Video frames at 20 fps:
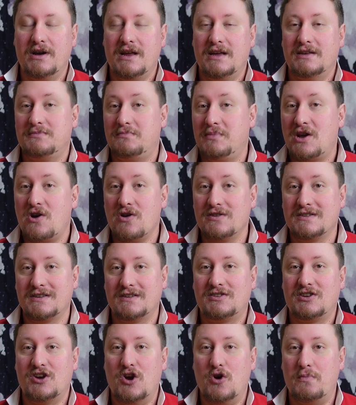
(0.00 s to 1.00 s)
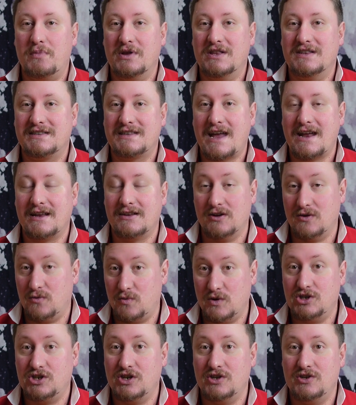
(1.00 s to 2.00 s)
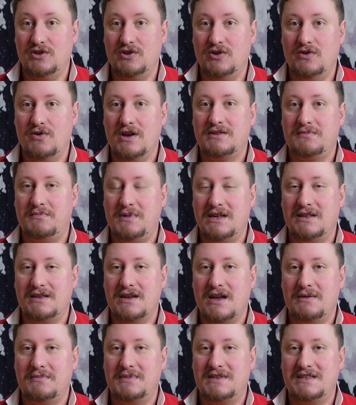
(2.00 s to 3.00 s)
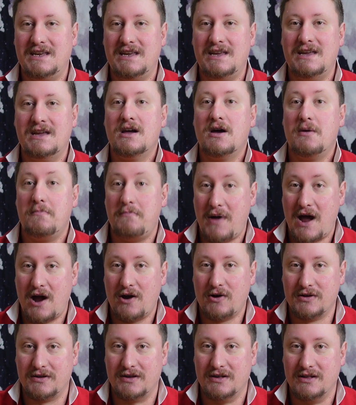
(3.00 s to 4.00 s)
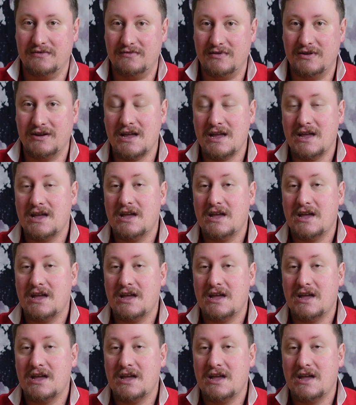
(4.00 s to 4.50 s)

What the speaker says: is because it's an open standard, which is USB Type-C power delivery,